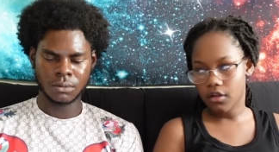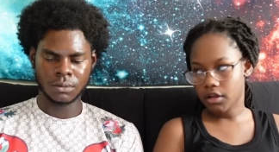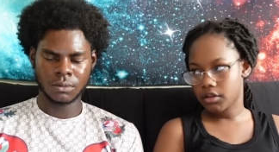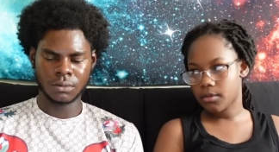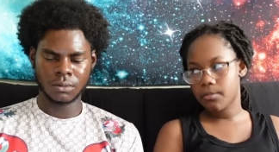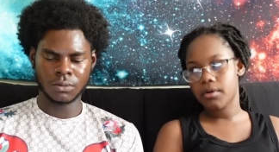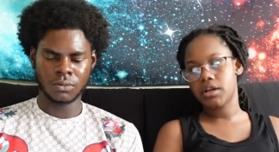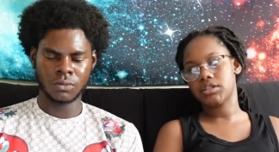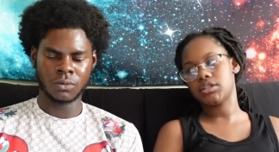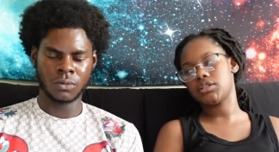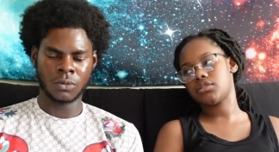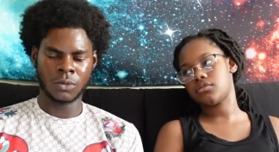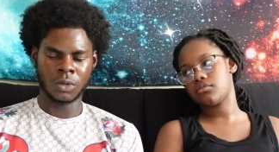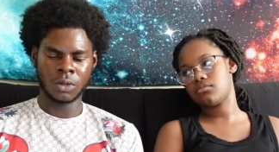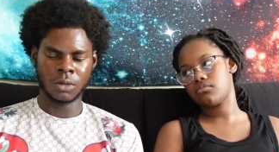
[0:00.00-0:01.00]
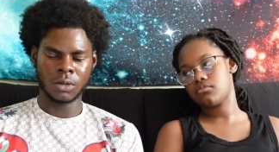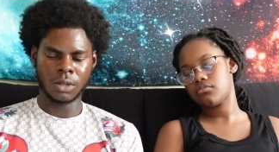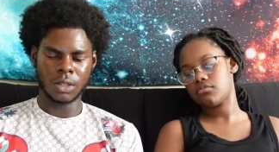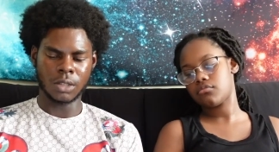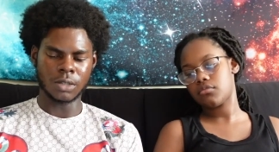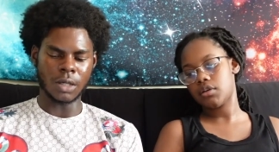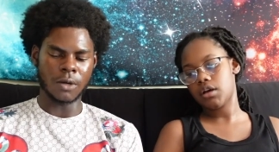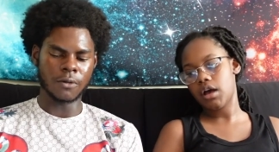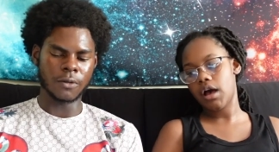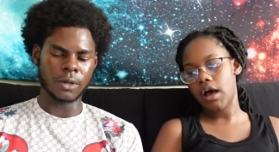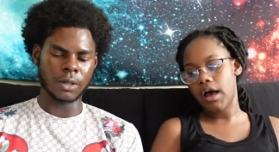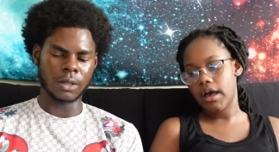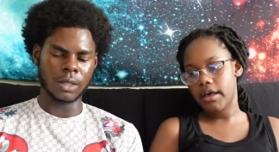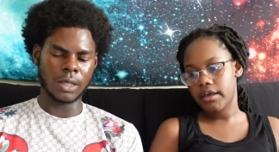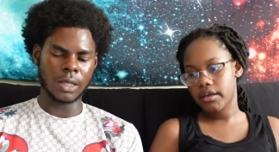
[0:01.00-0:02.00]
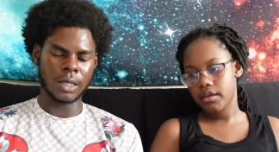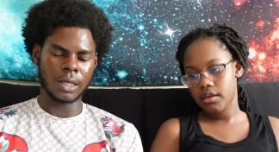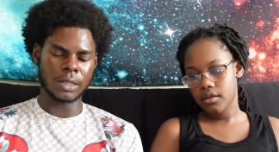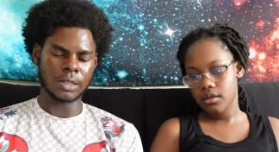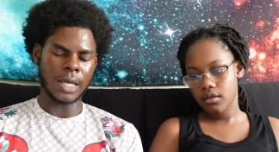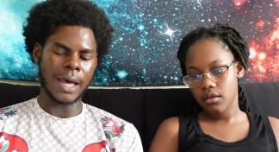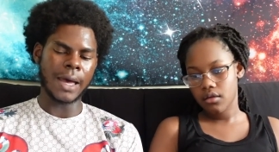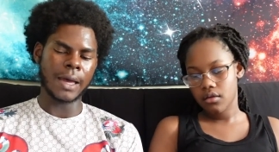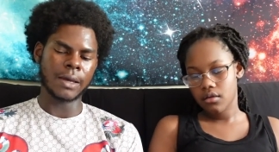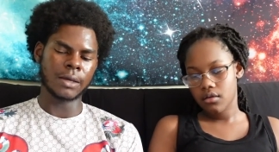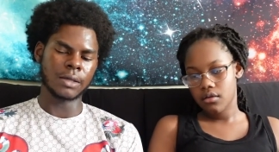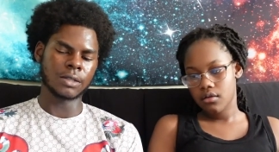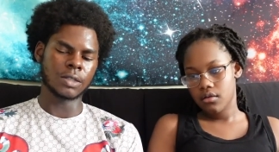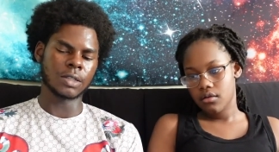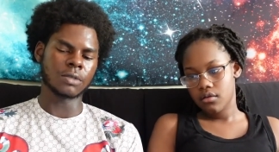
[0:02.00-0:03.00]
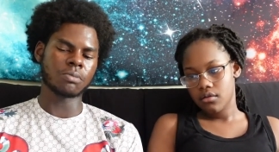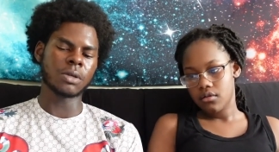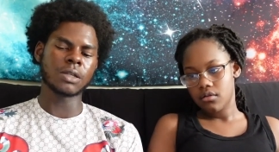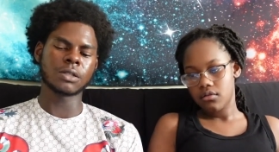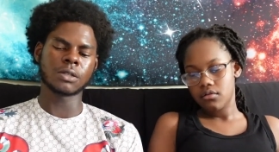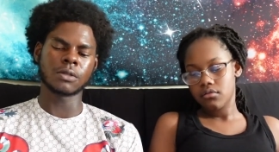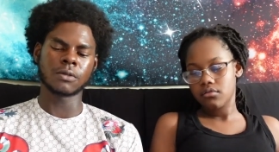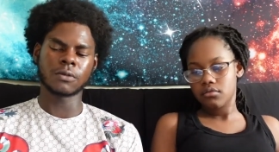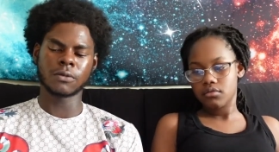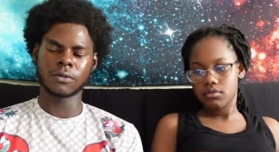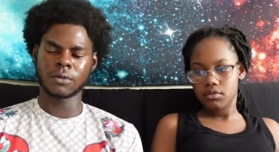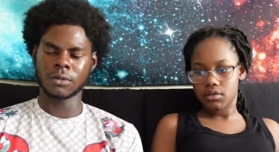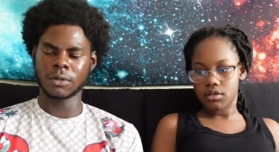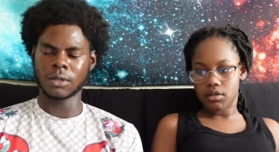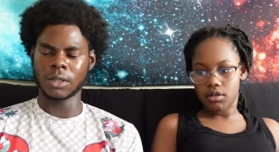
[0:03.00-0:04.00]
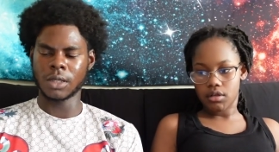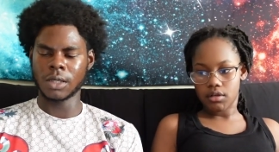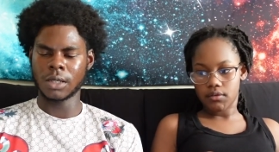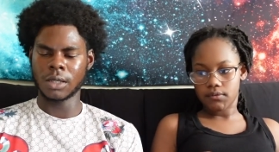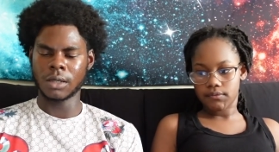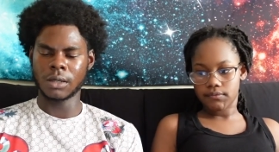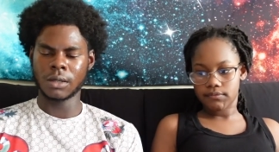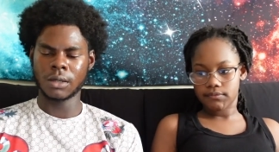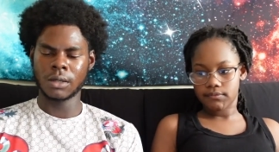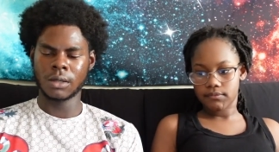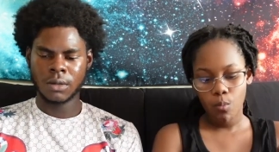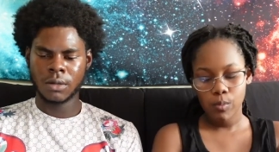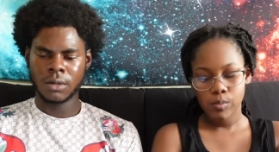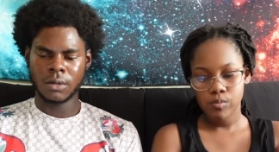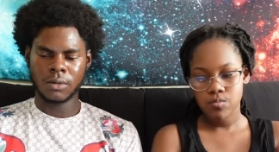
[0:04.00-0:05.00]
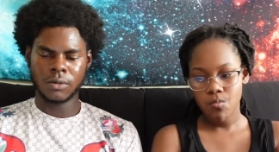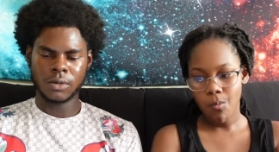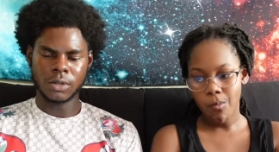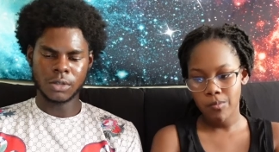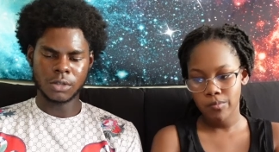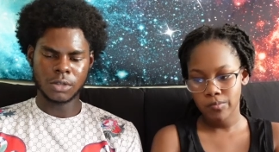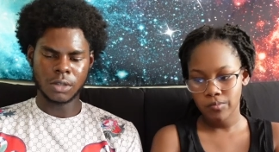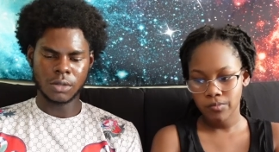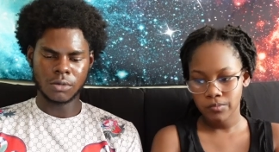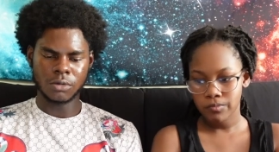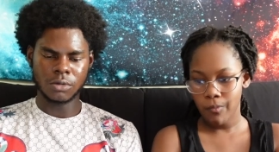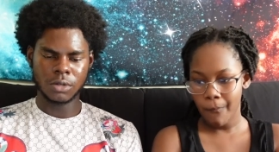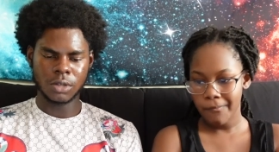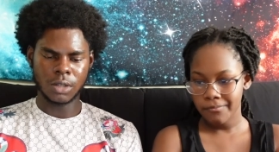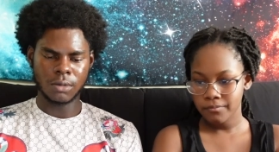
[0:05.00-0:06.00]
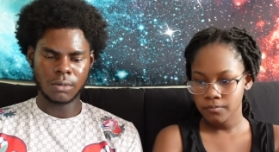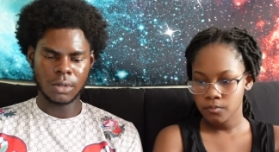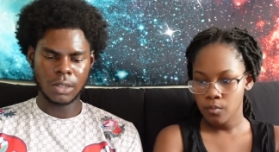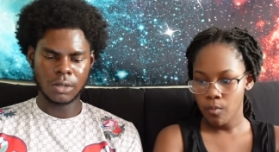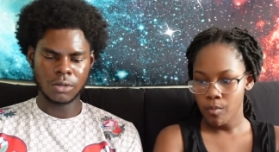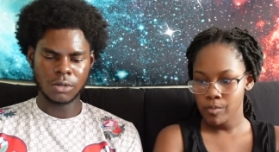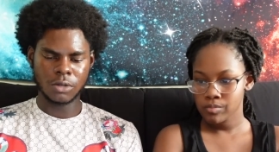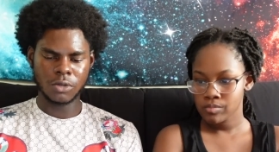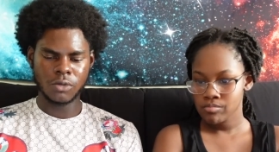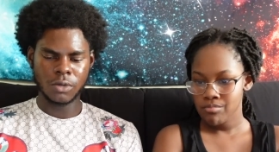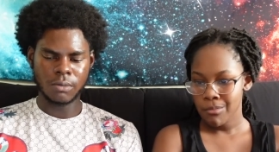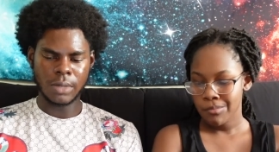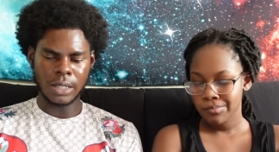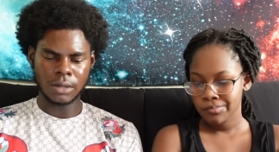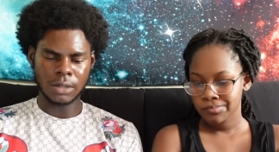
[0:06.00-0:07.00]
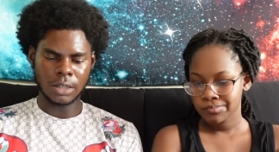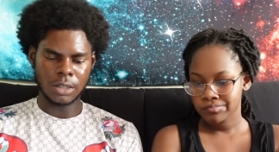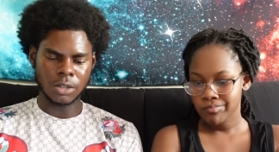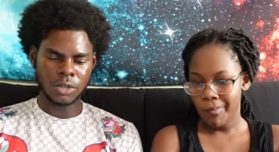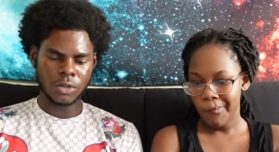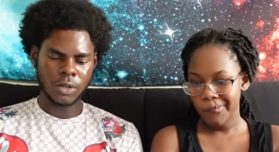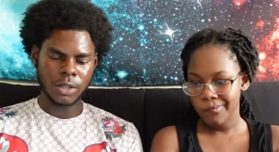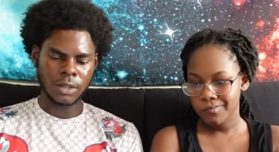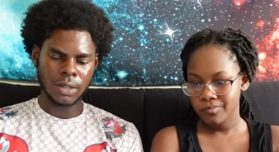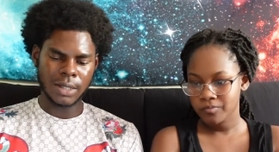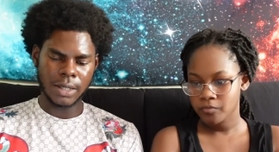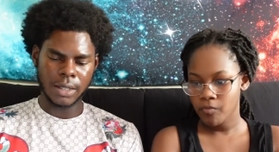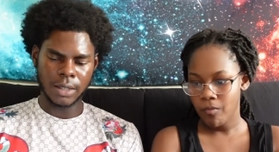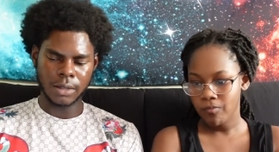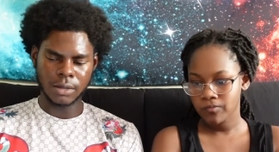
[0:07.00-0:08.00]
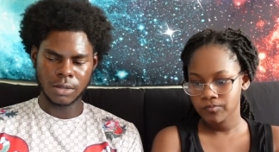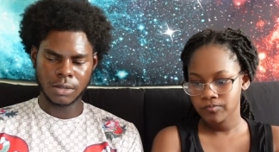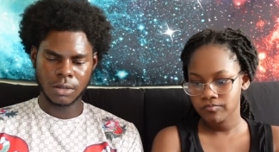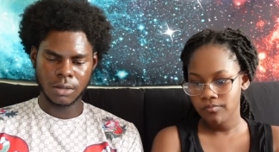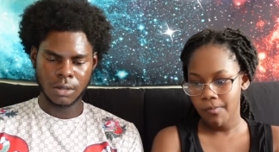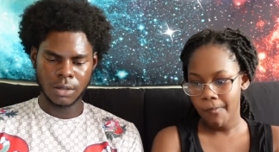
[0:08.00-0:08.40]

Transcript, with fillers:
Speaker 1: like the price is.
Speaker 2: It's over. High. Yeah, it's high. It's expensive. Okay. Yeah. I want to show you something else too about these trend lines.